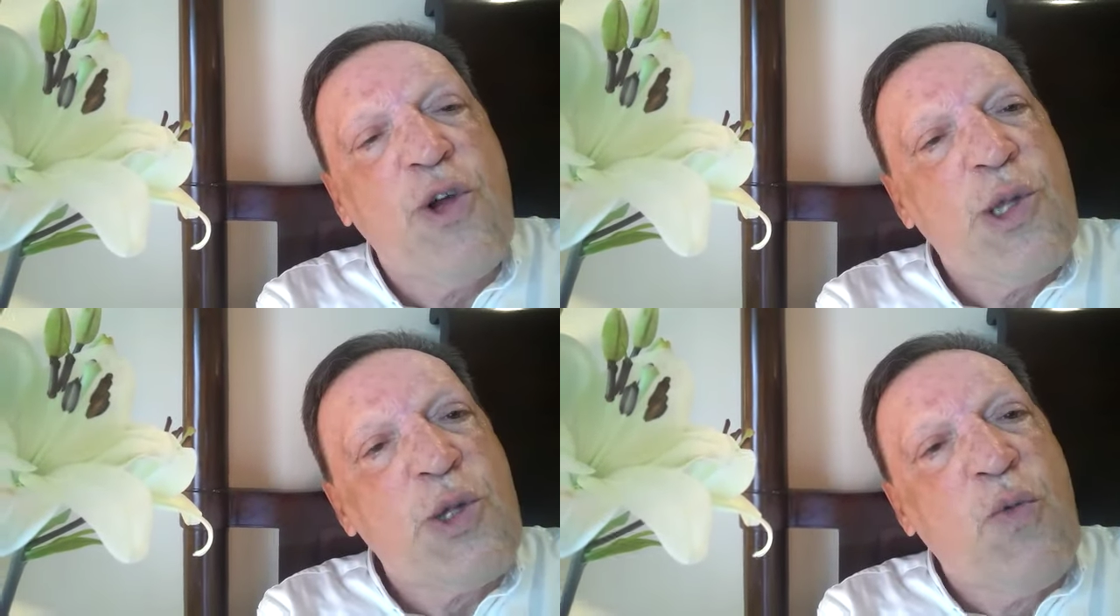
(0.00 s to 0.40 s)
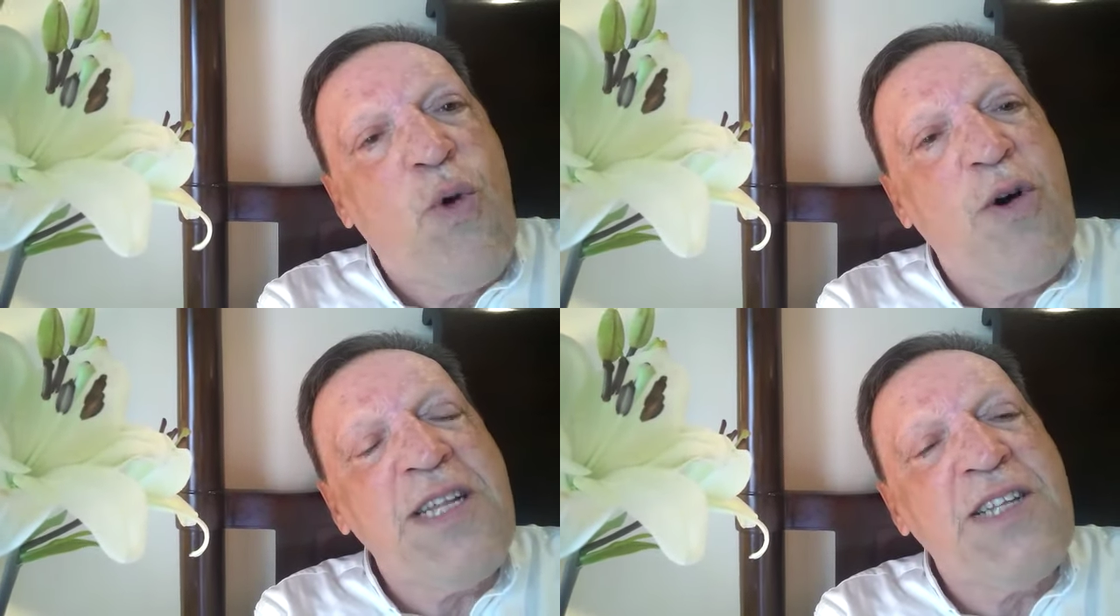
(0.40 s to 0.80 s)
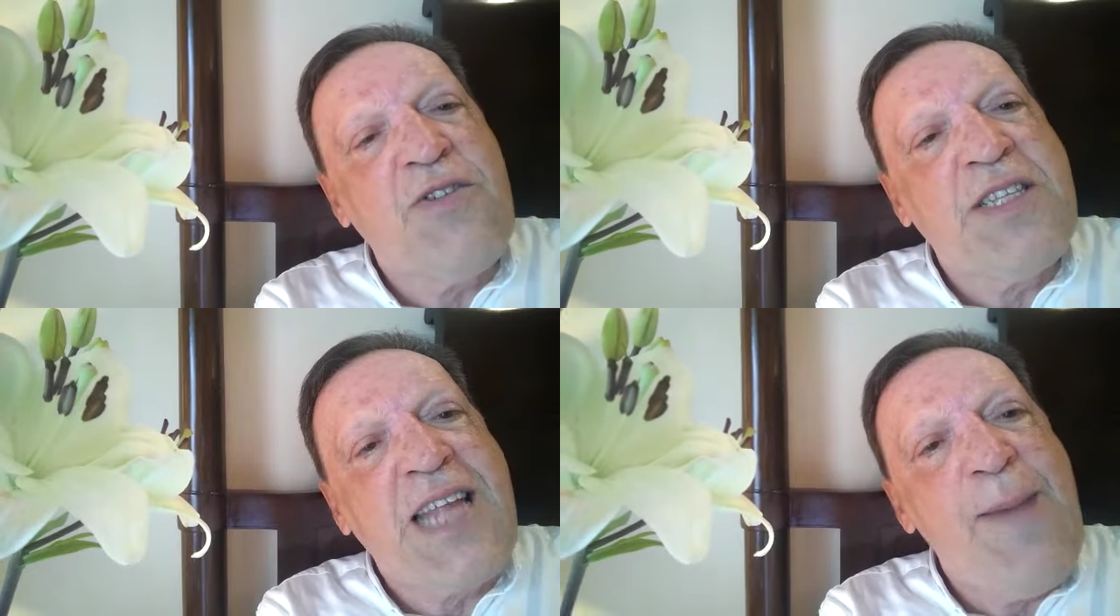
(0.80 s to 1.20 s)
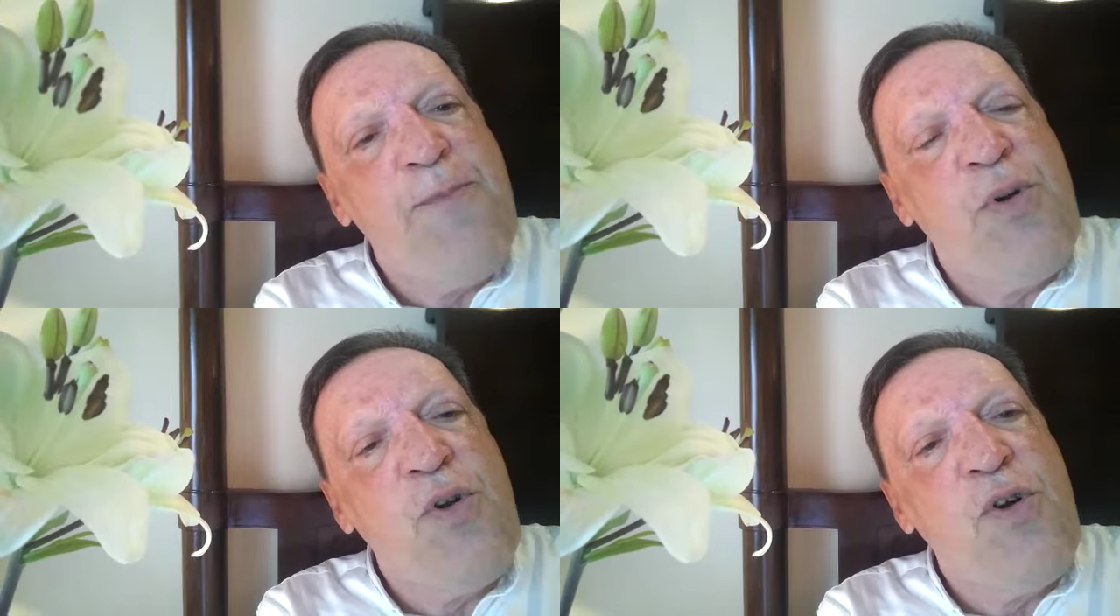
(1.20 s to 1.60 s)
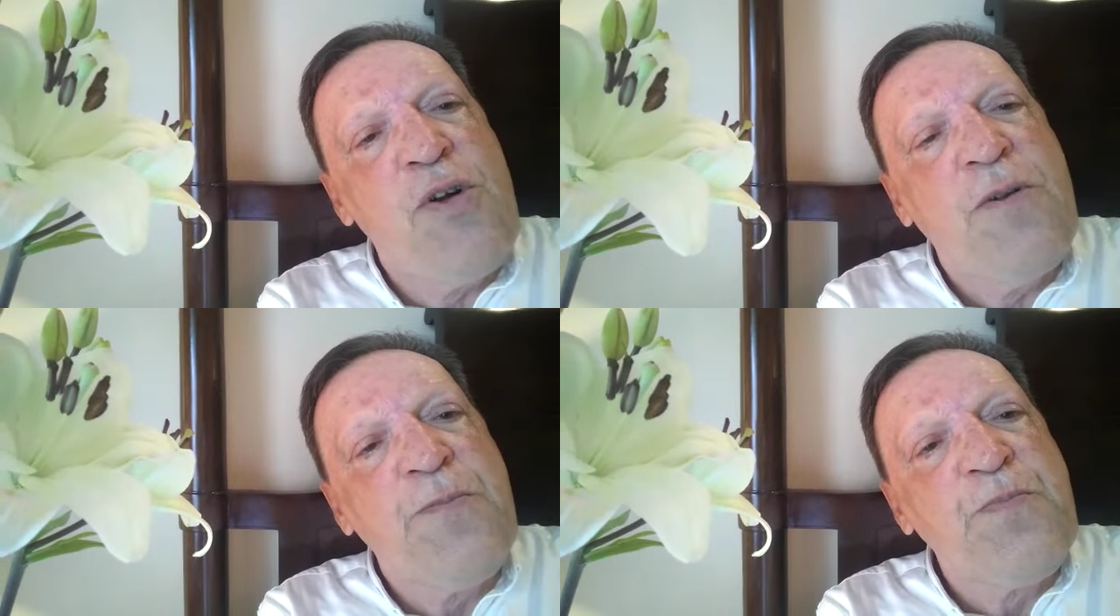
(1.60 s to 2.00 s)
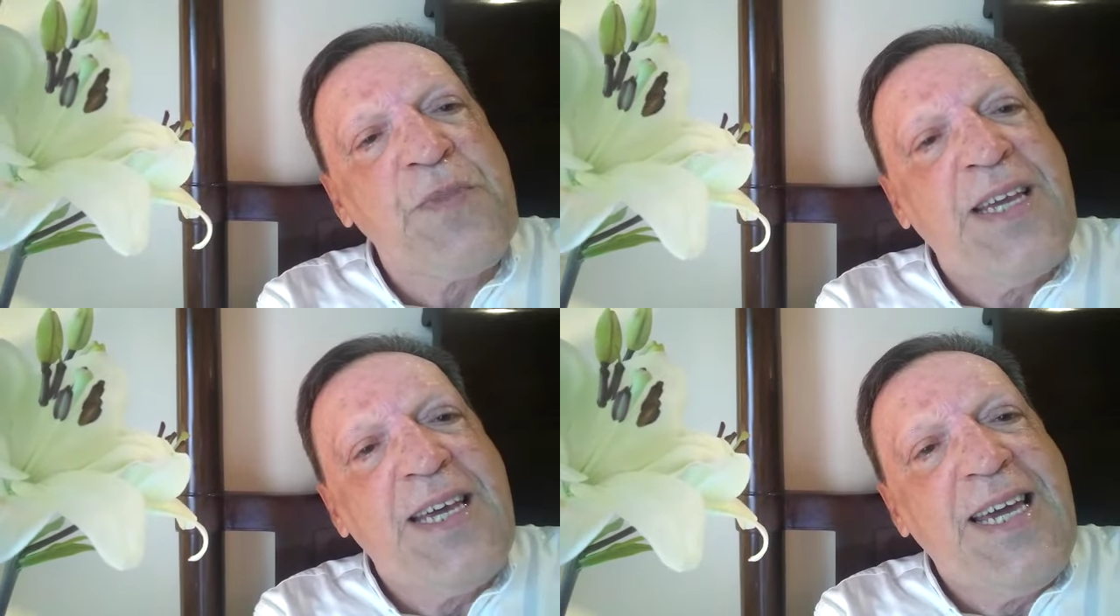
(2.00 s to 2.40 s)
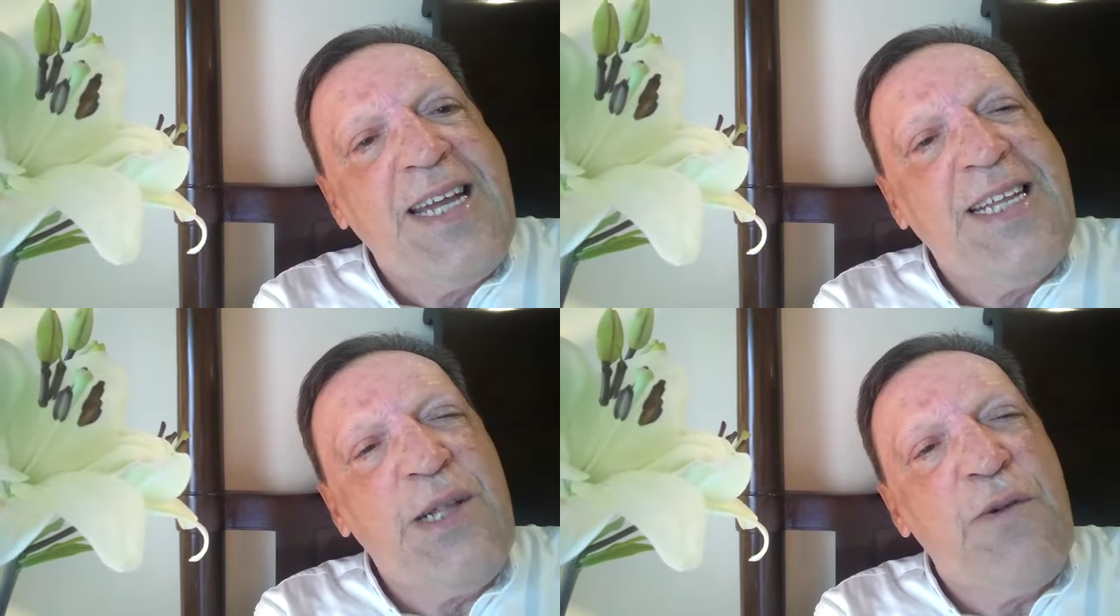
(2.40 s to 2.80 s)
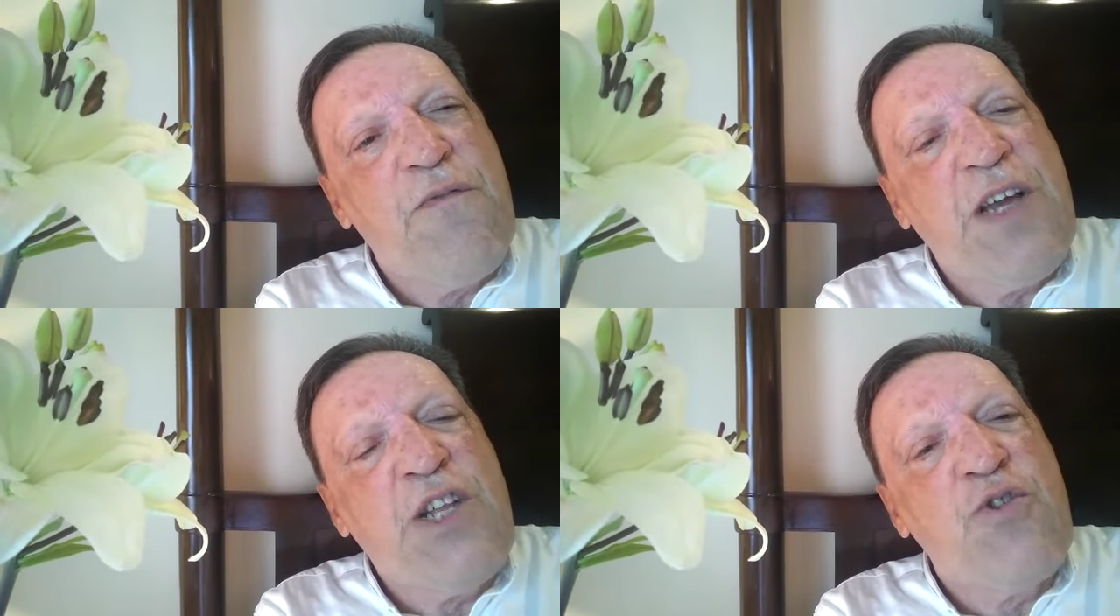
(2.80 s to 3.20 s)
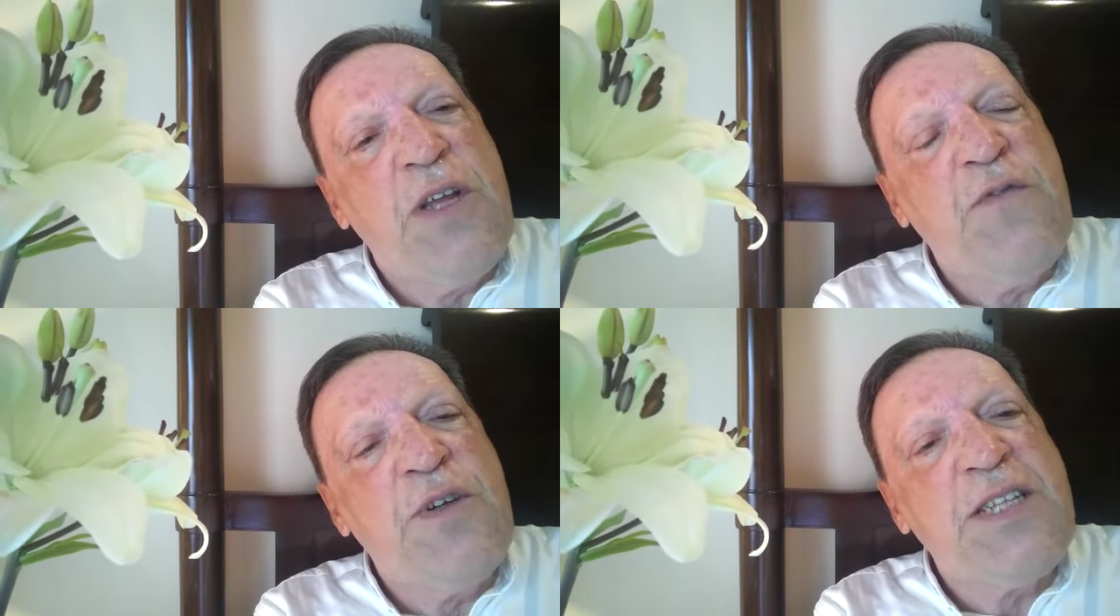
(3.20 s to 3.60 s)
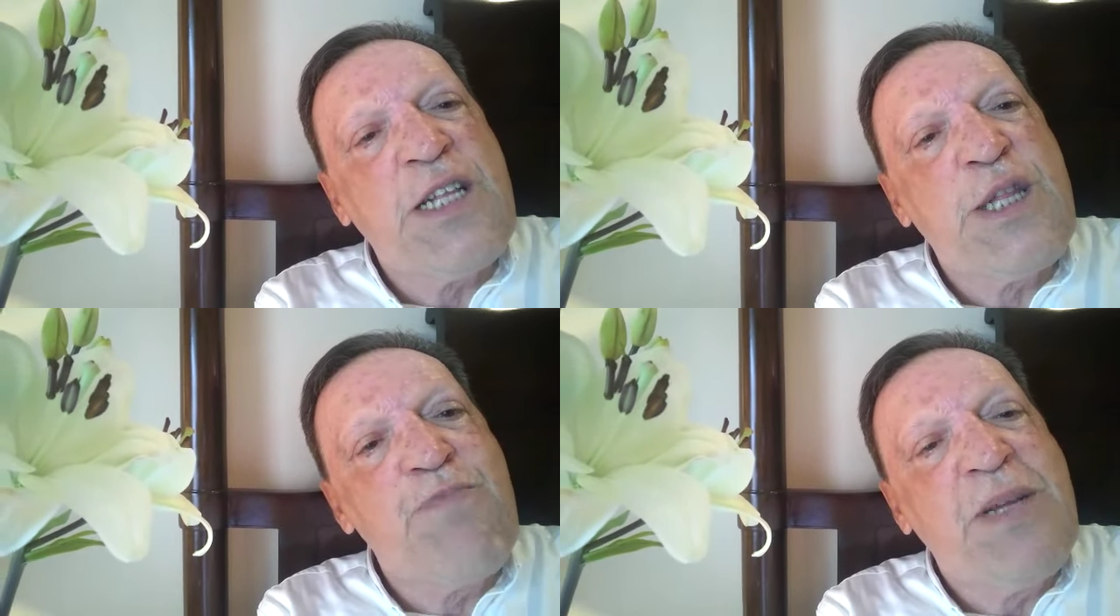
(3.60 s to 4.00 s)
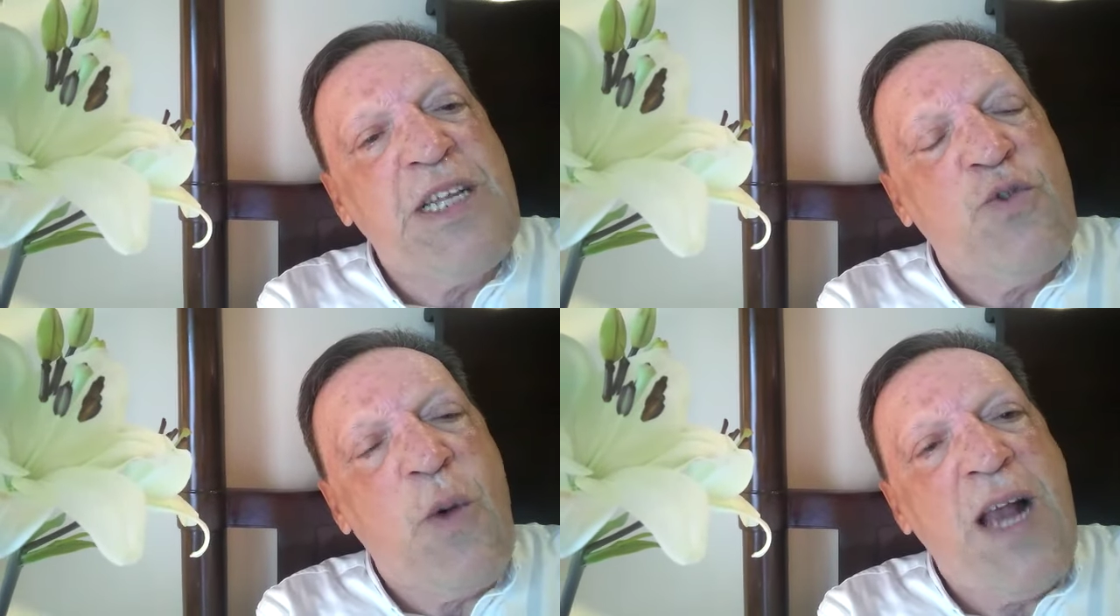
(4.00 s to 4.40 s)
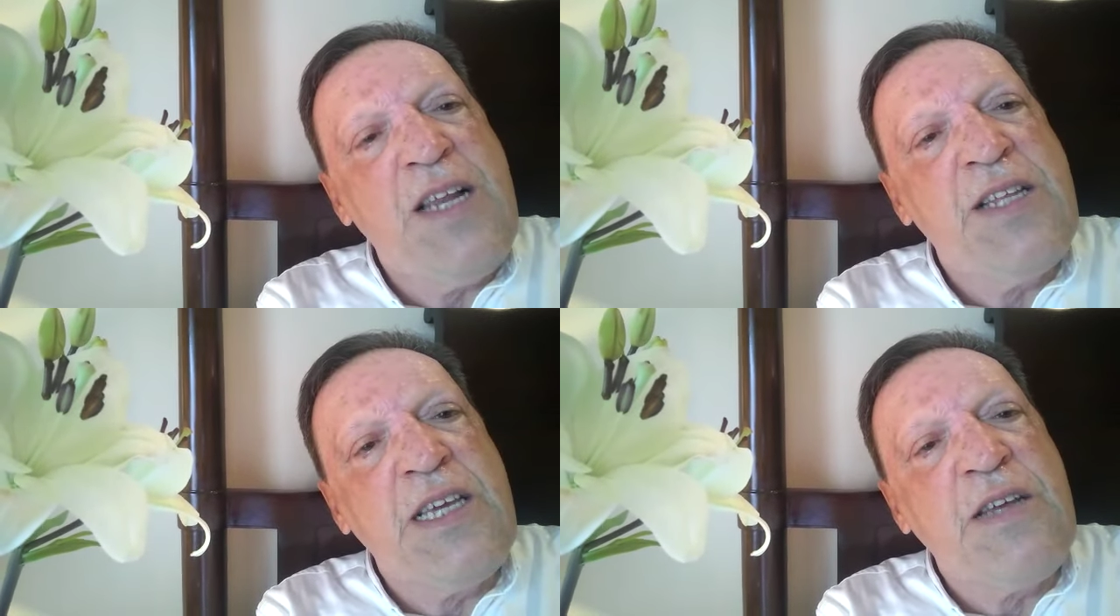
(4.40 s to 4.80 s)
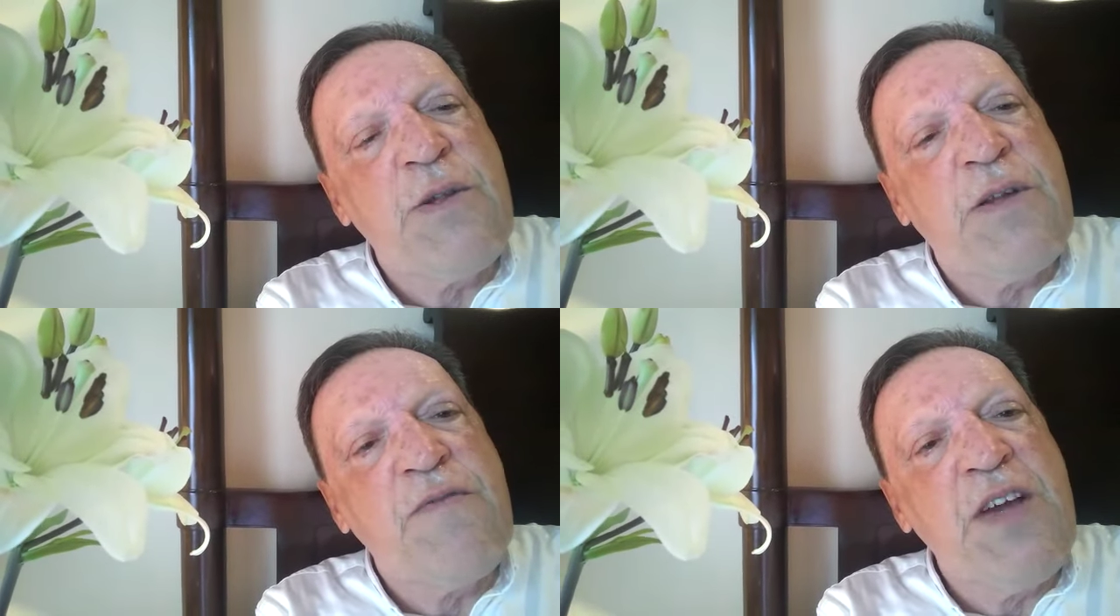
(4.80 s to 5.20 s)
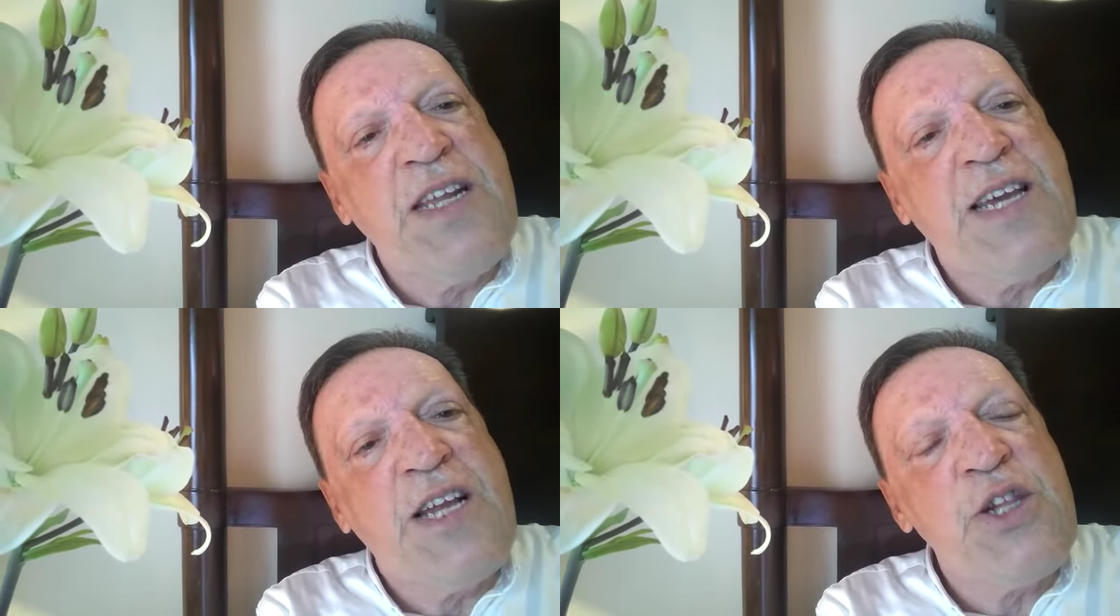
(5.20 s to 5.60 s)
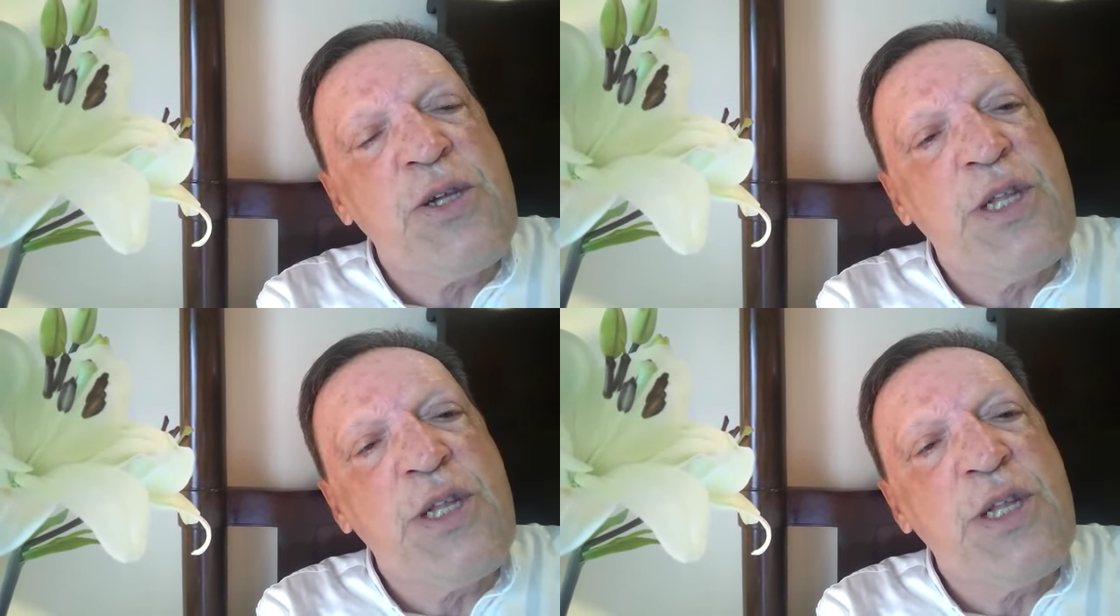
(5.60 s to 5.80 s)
So more than a temple, it is a victory for that spirituality, that very ancient